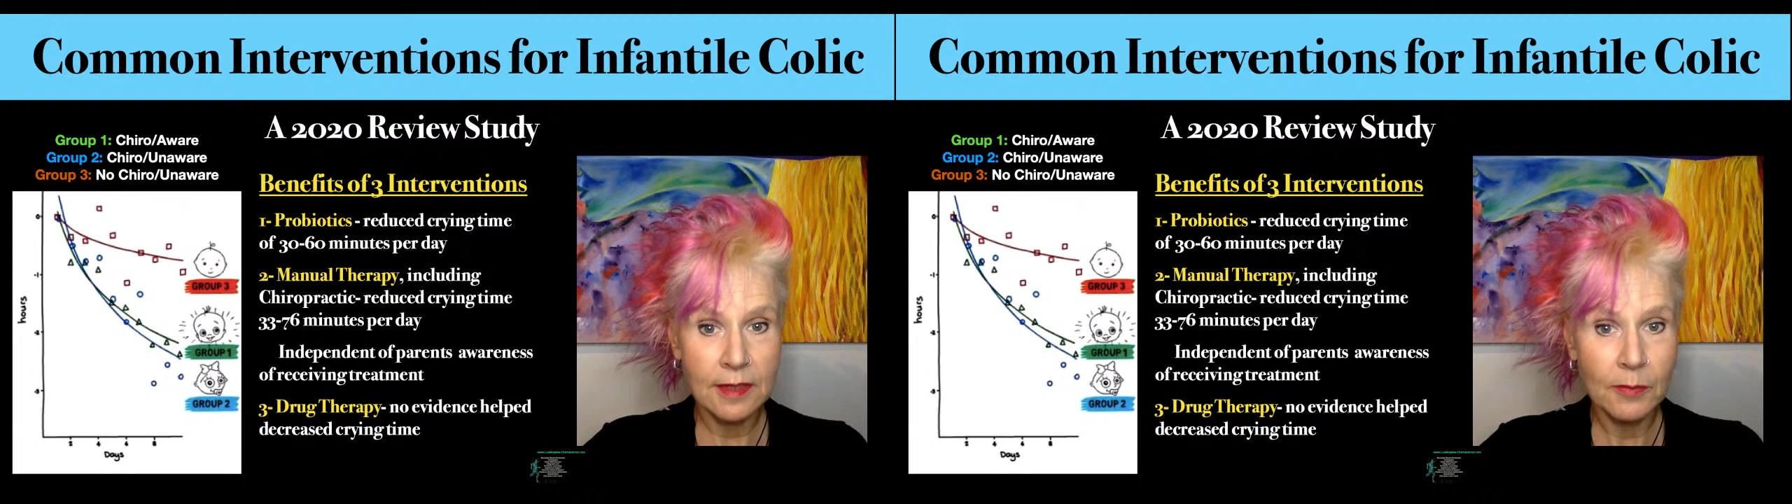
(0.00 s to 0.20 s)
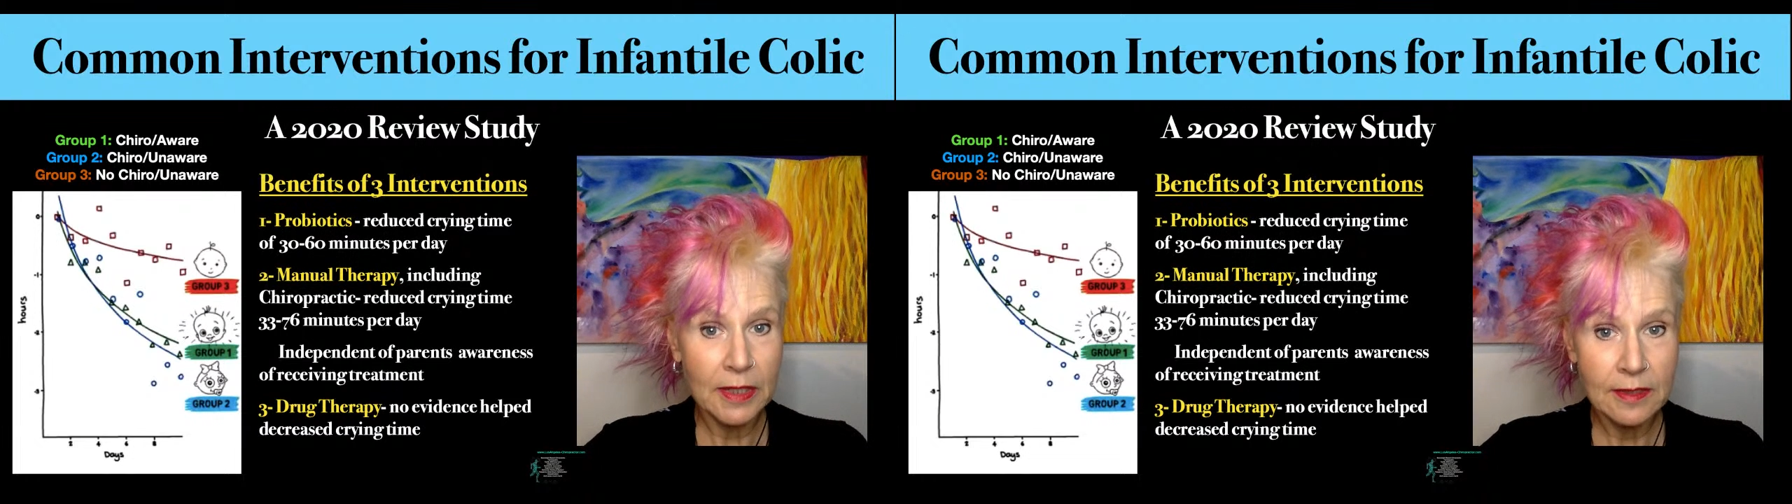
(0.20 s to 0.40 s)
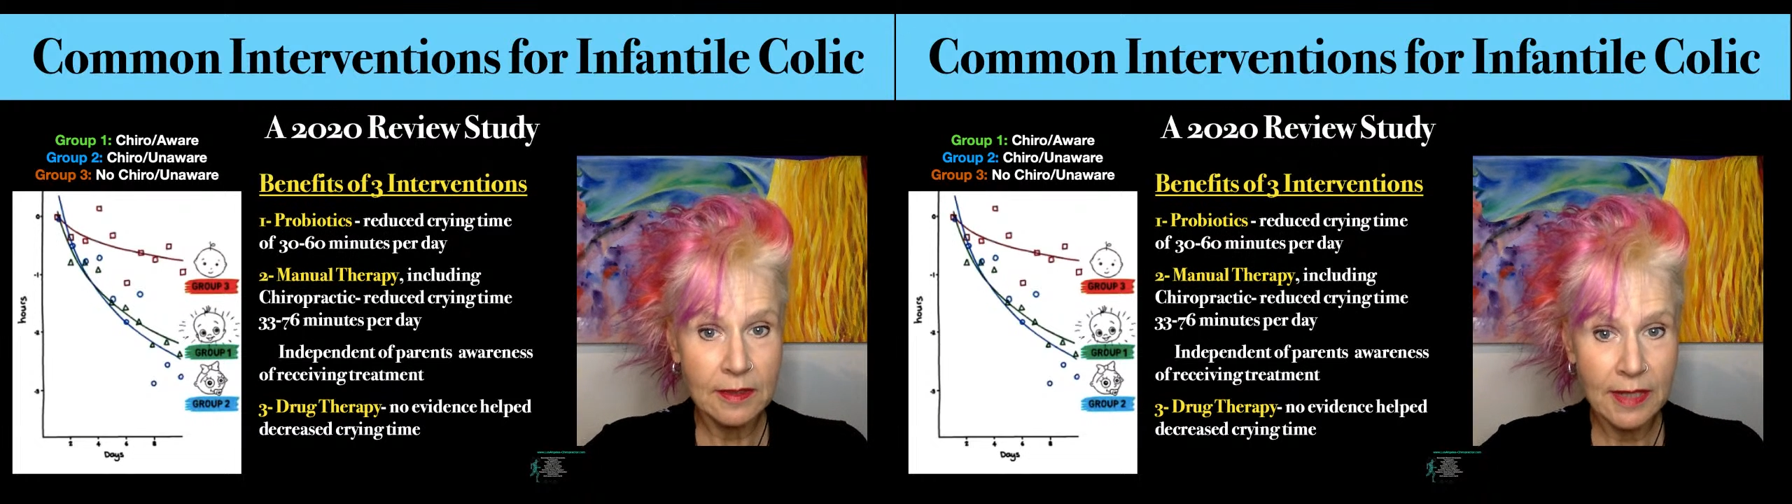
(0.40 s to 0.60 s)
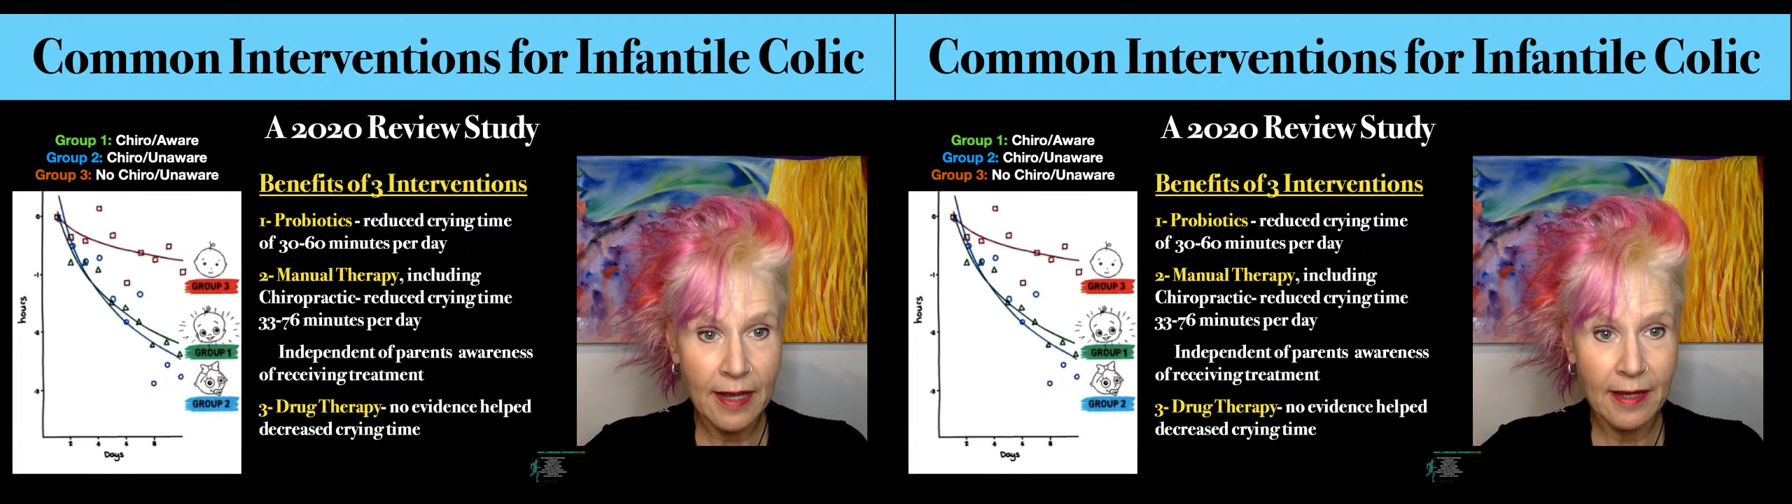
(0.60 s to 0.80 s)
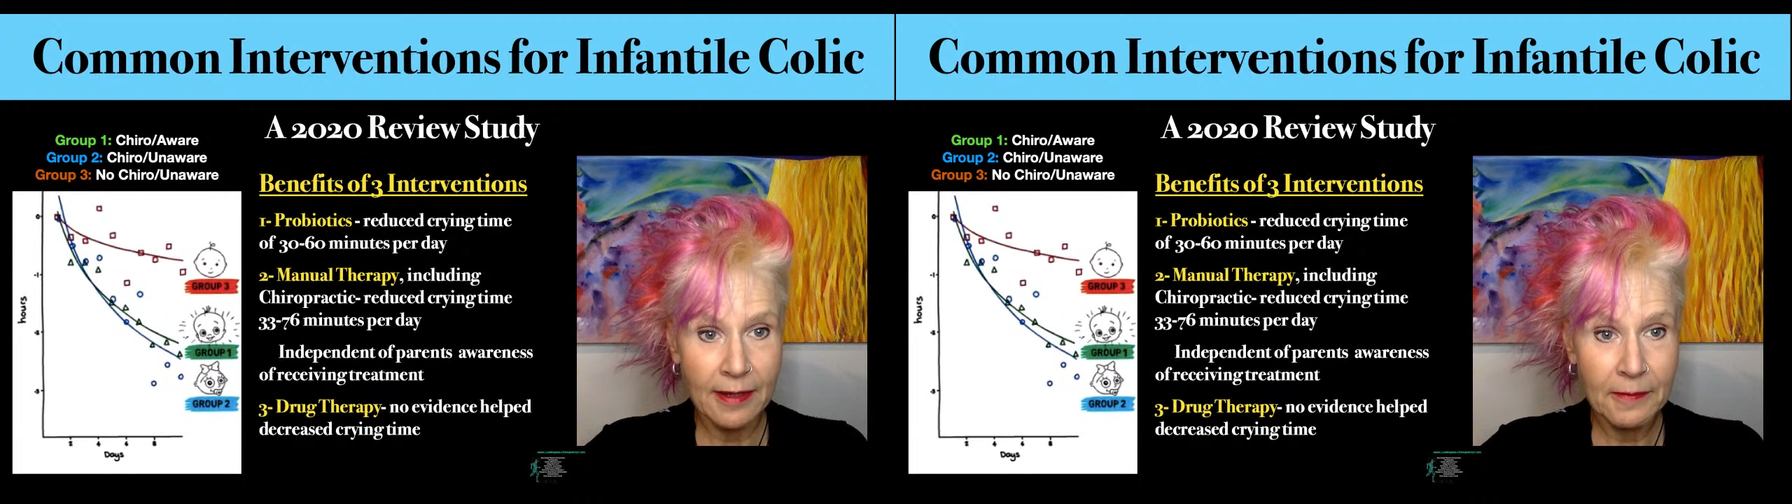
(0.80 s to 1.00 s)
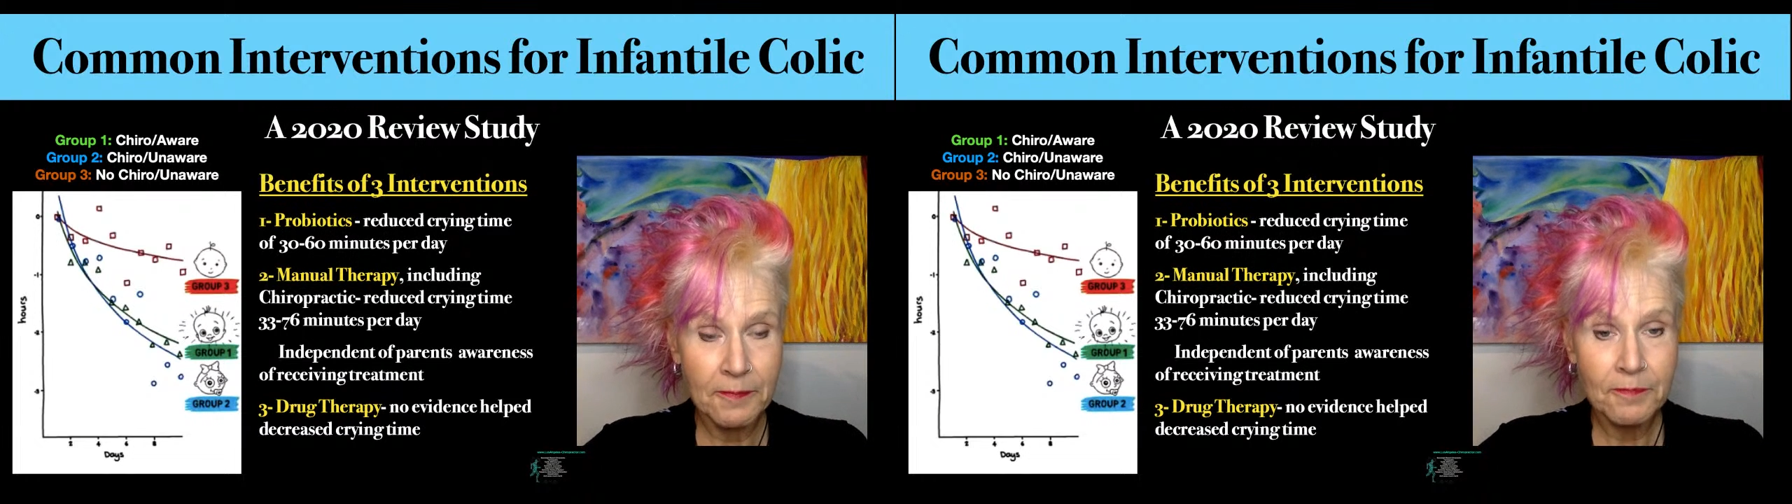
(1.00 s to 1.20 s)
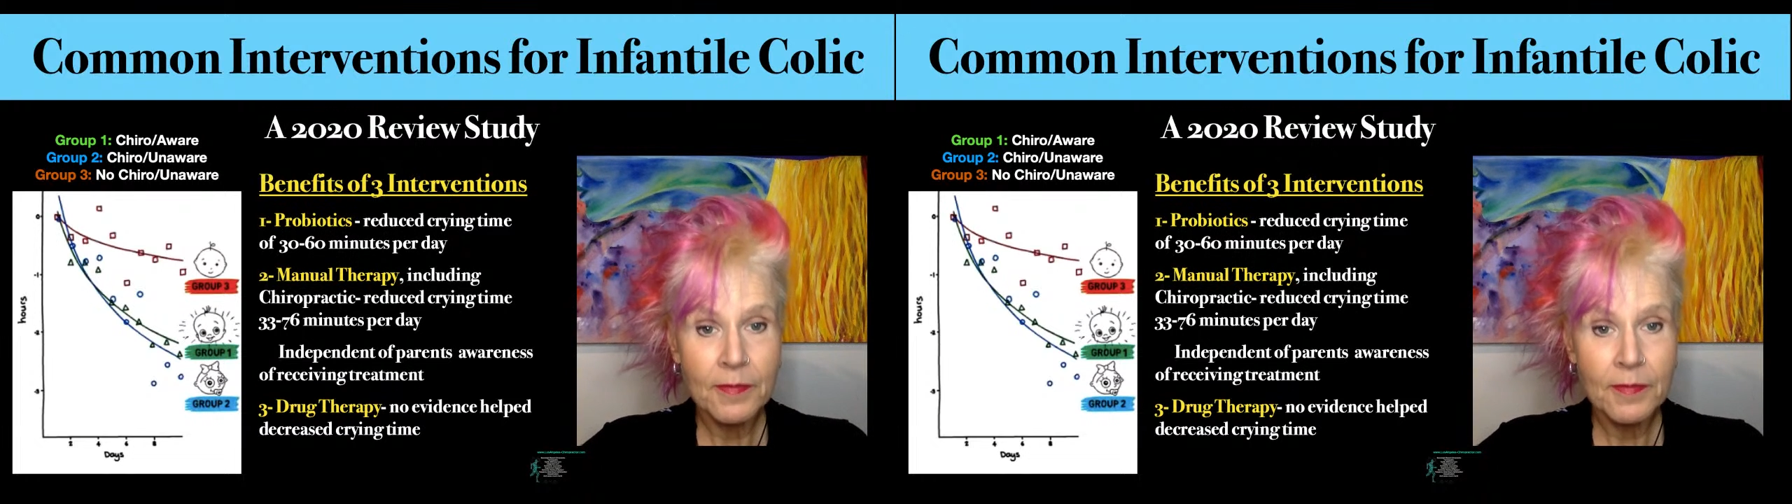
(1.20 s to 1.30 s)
minutes a day.